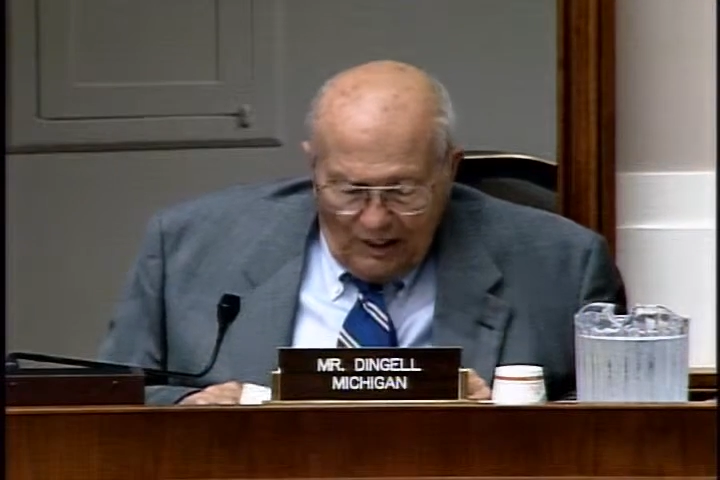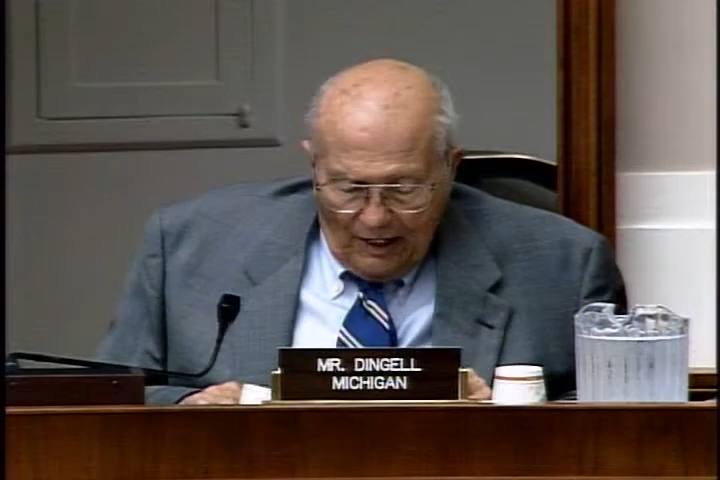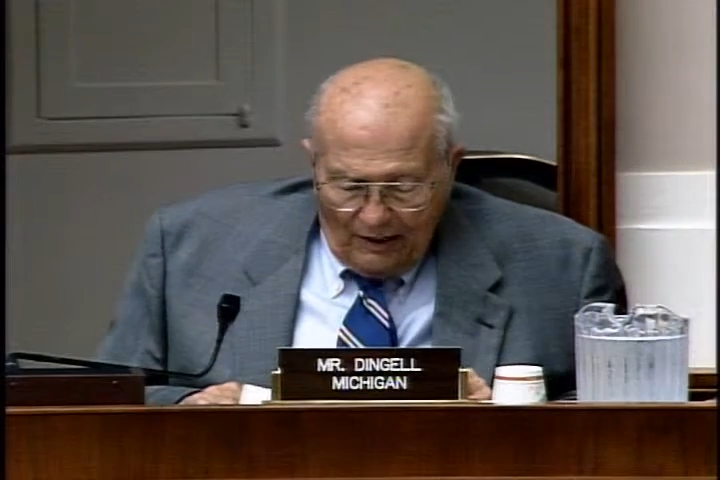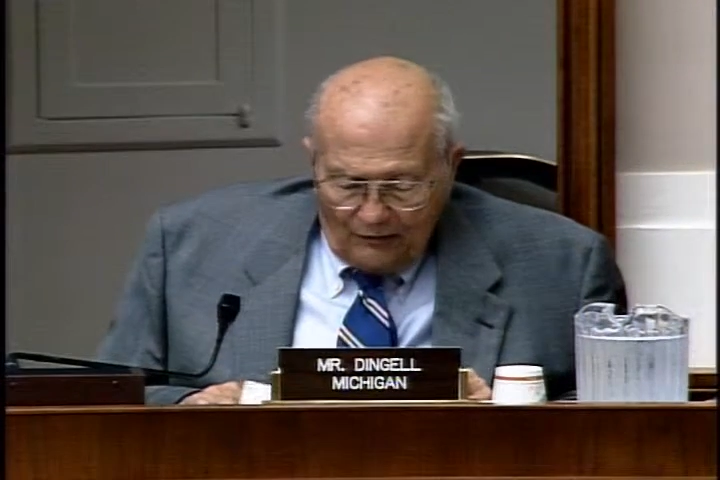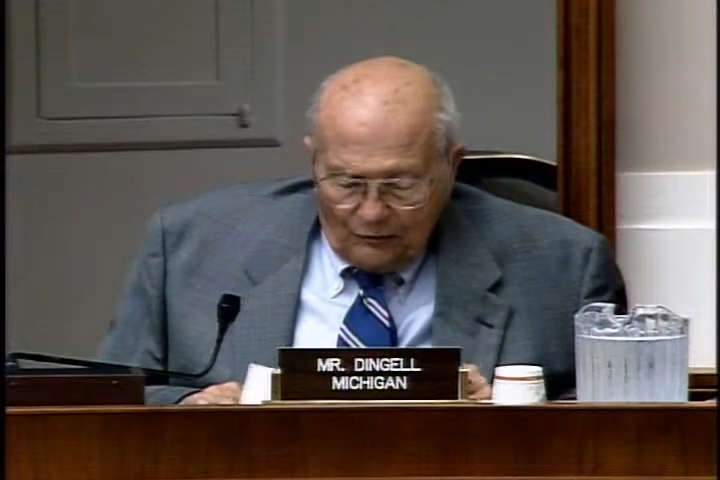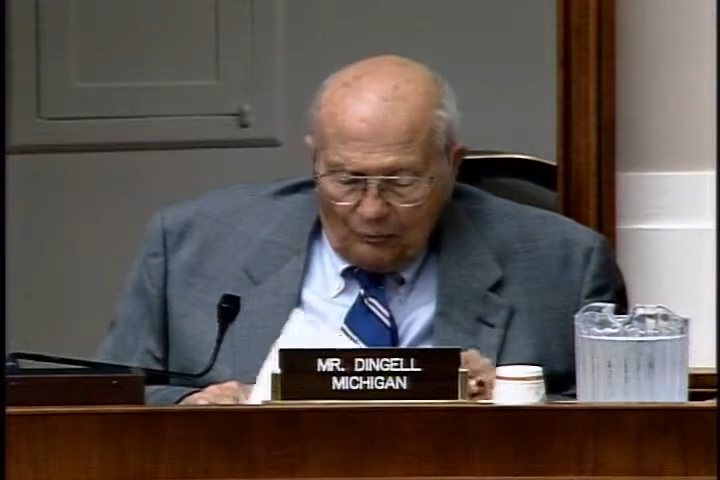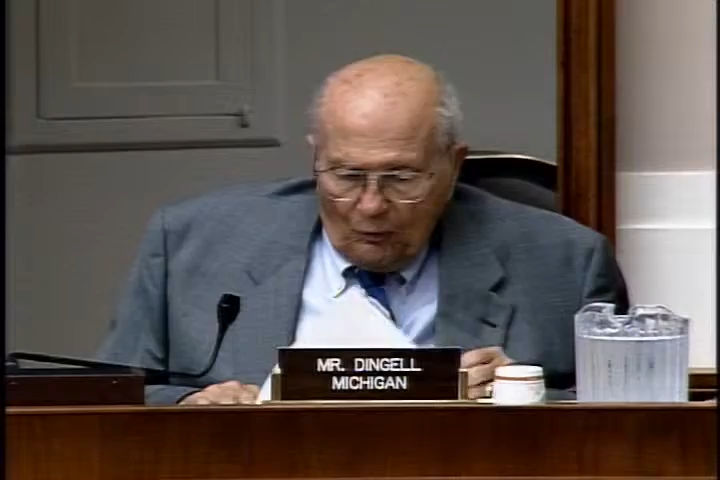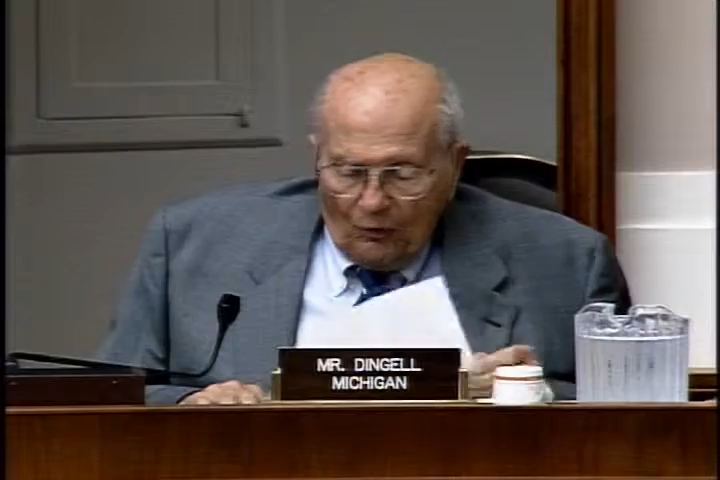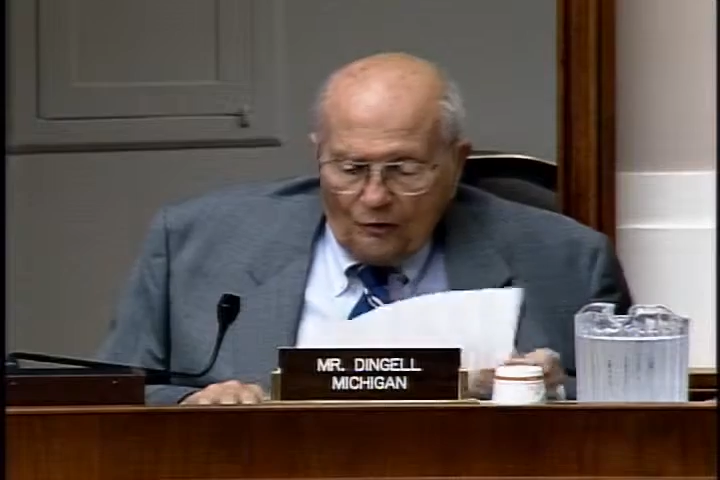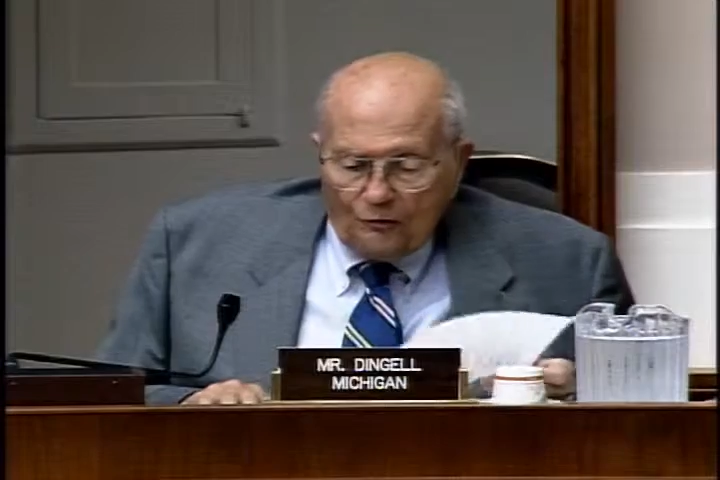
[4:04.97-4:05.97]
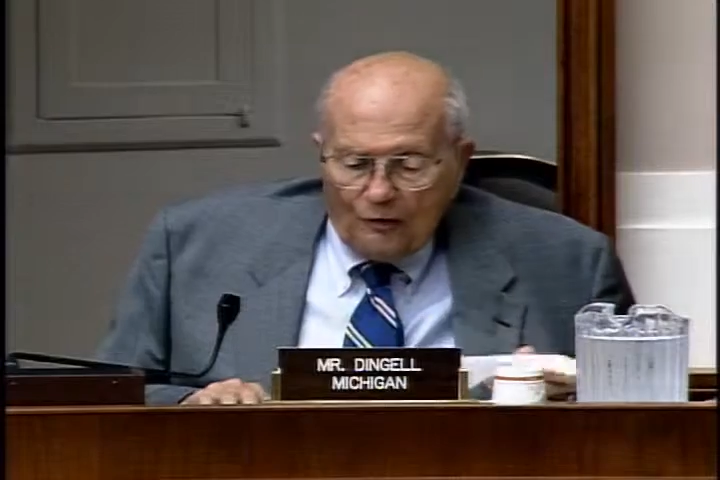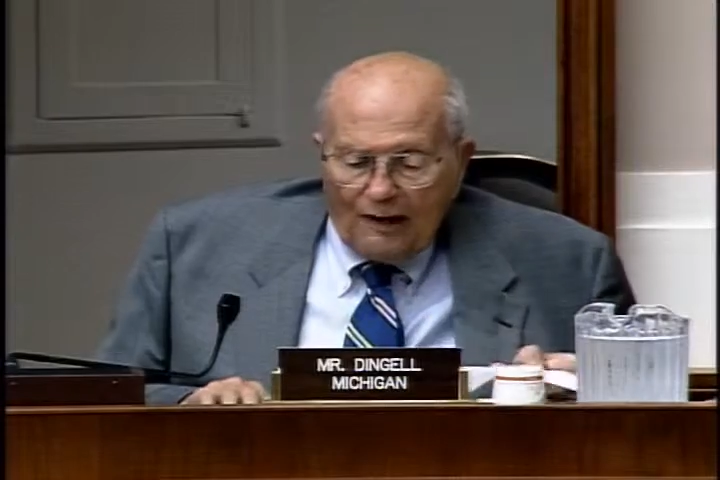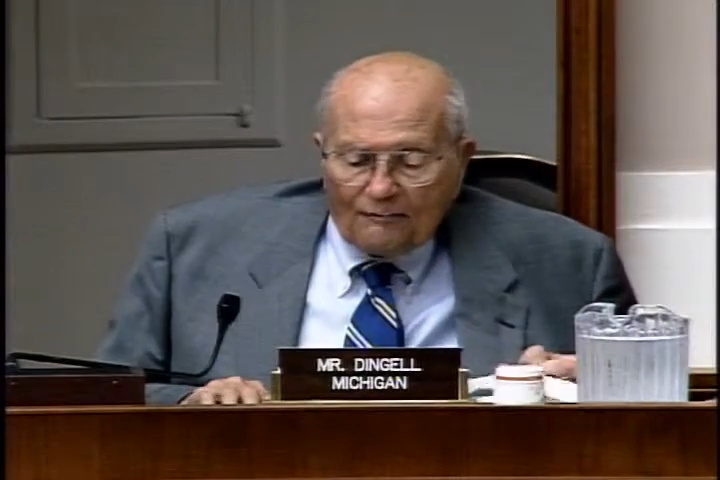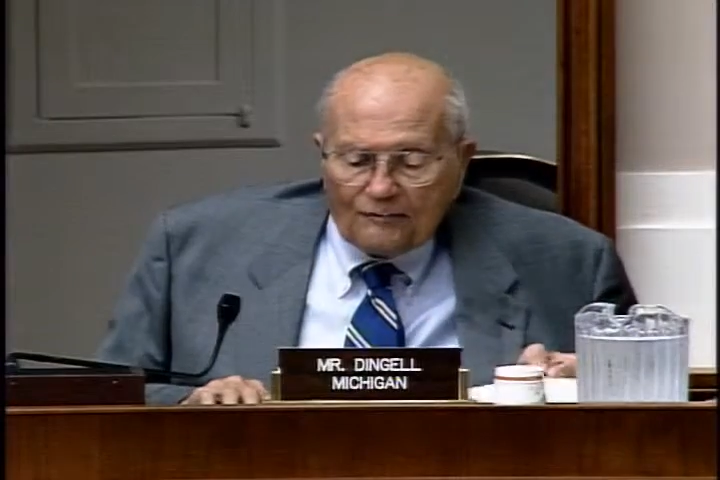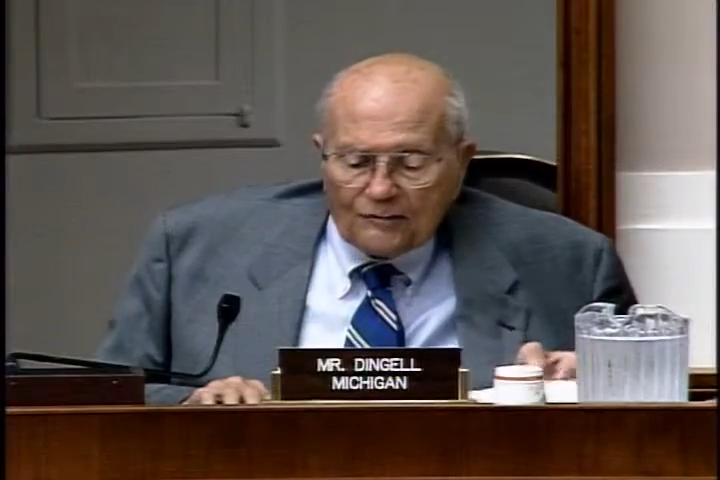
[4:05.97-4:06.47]
as the board
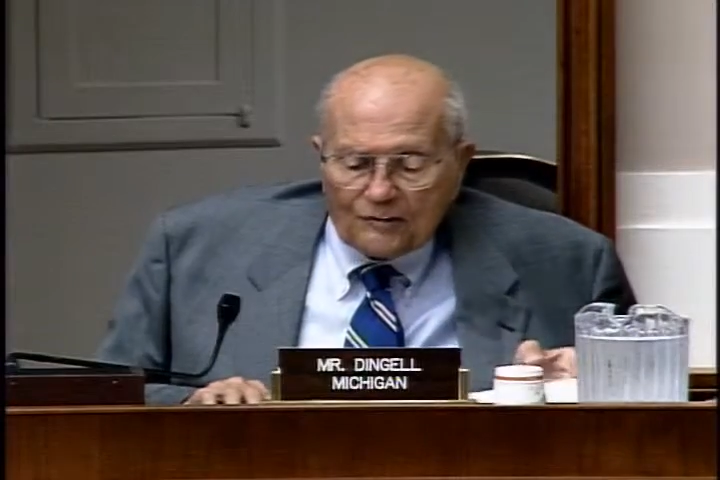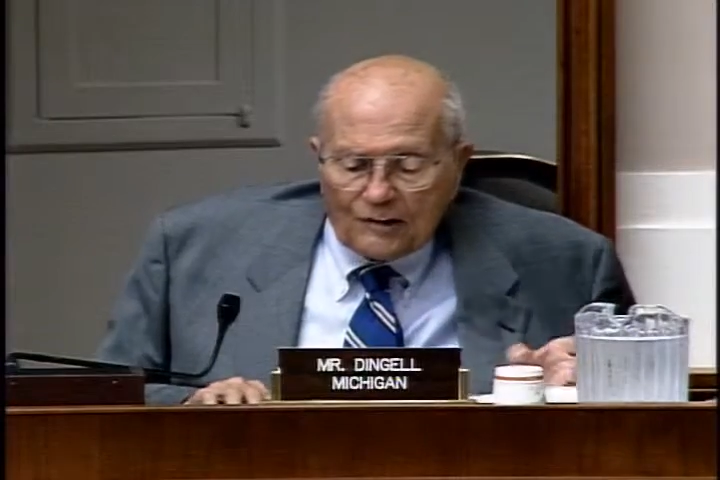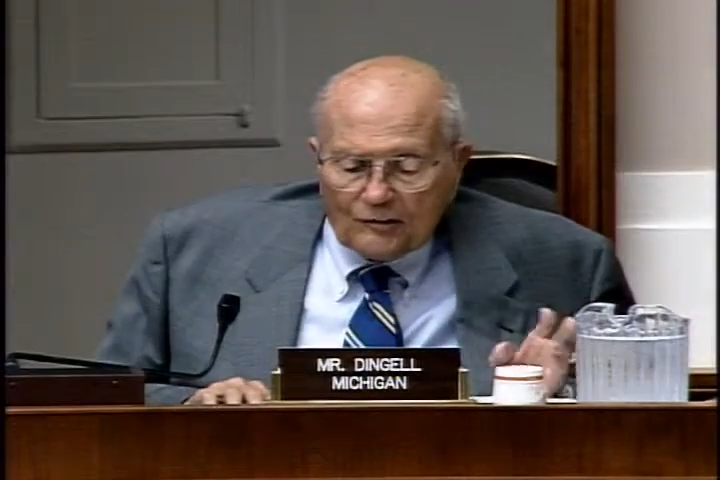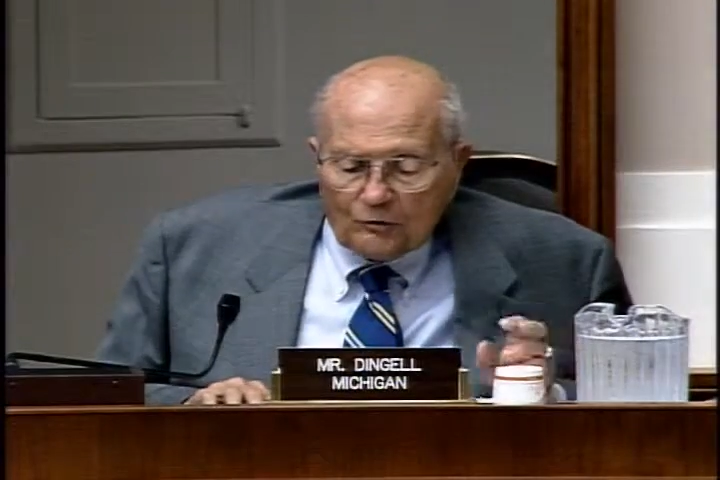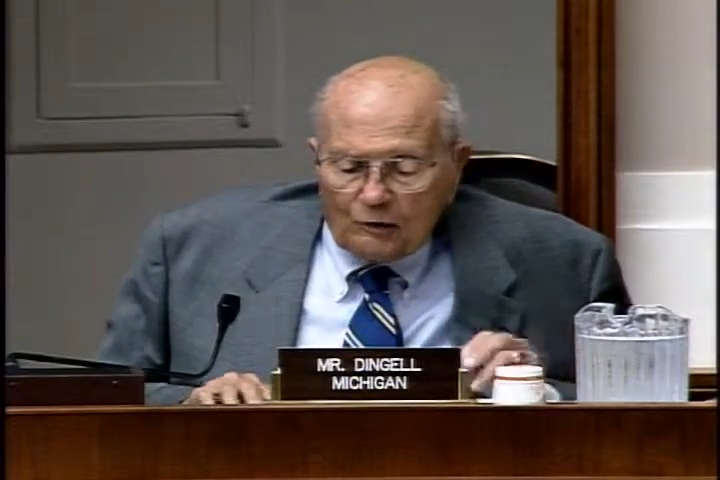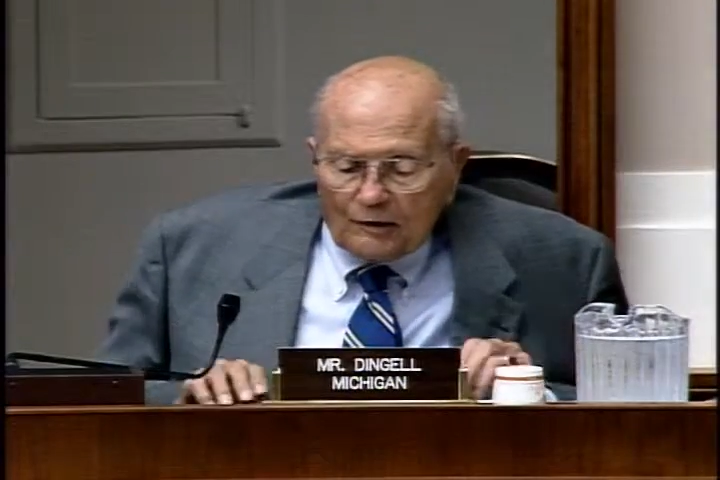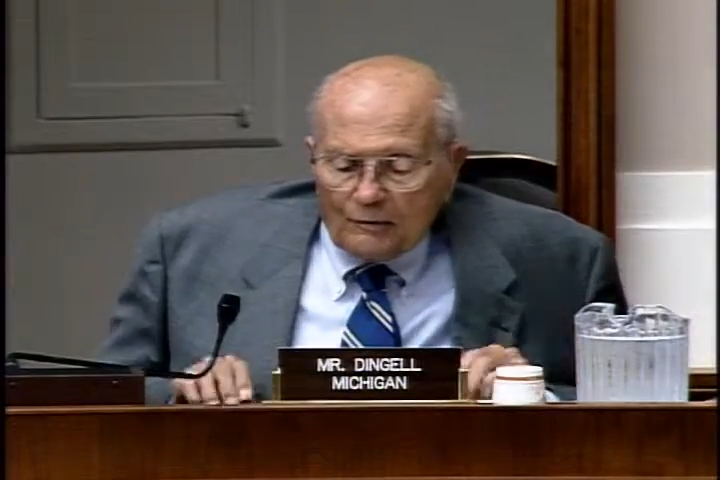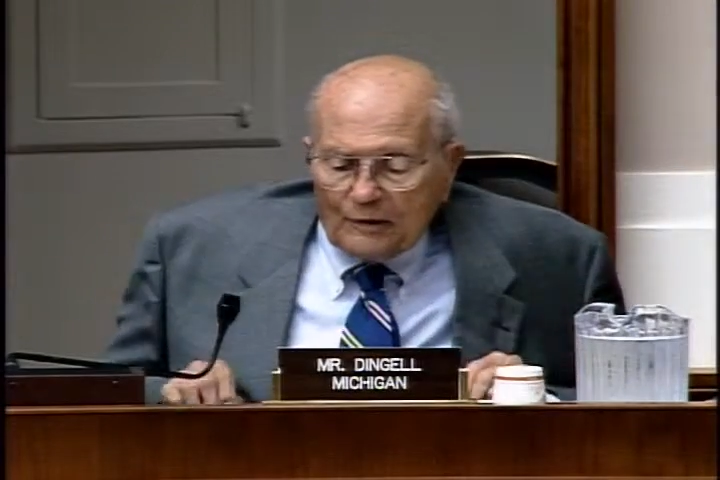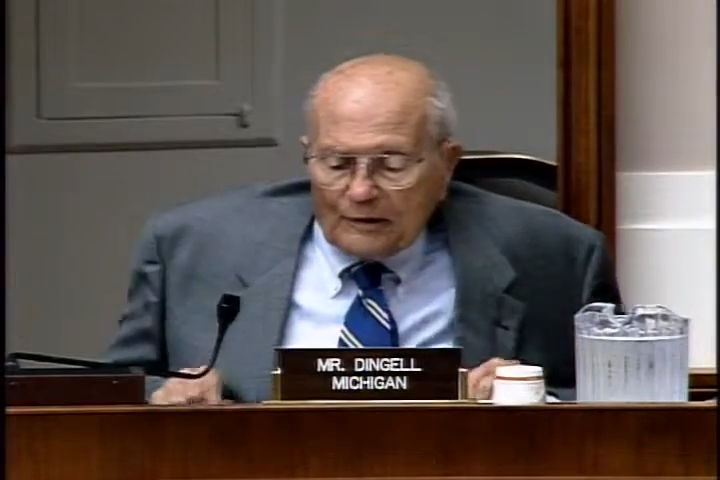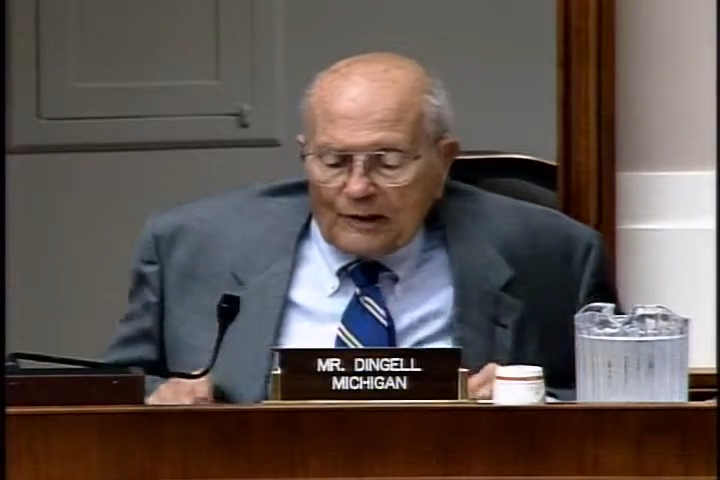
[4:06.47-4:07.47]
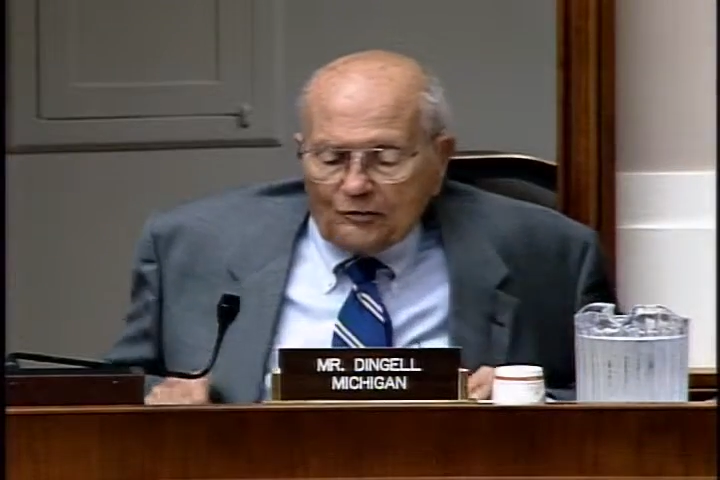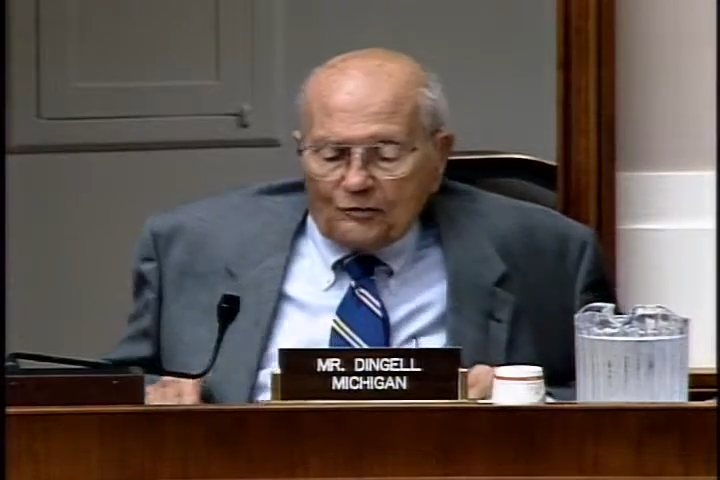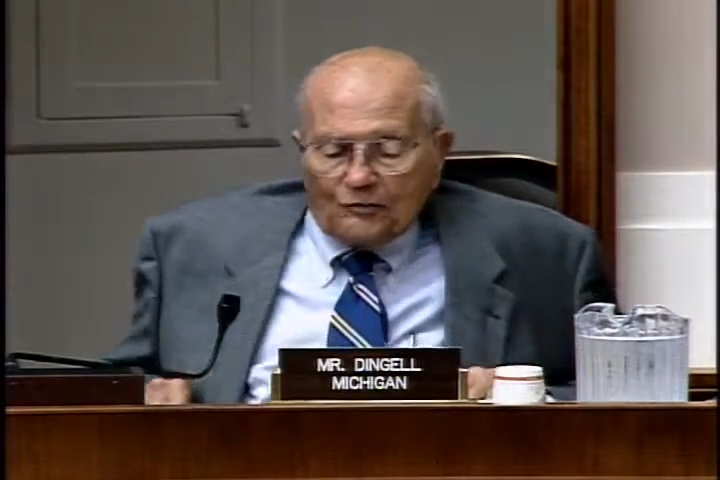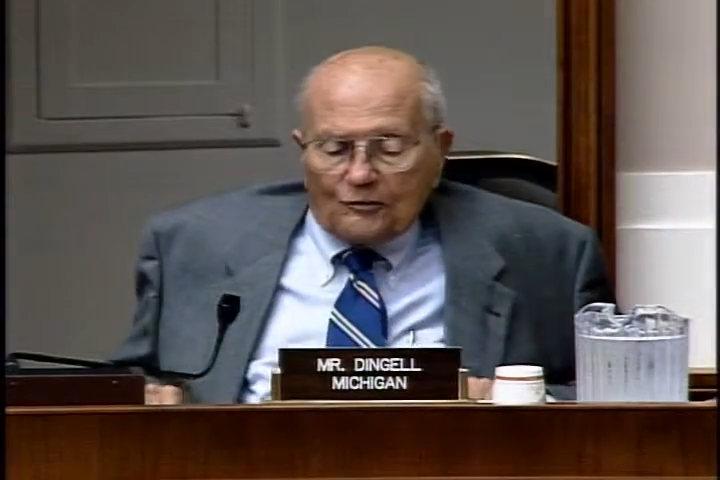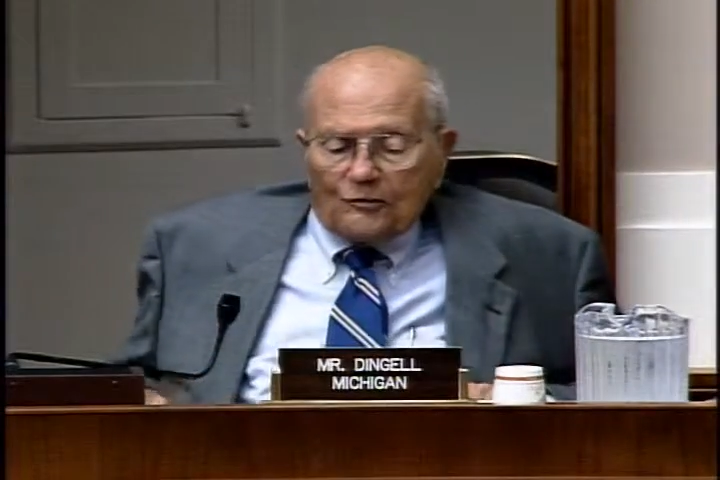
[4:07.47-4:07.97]
drafts its recommendations?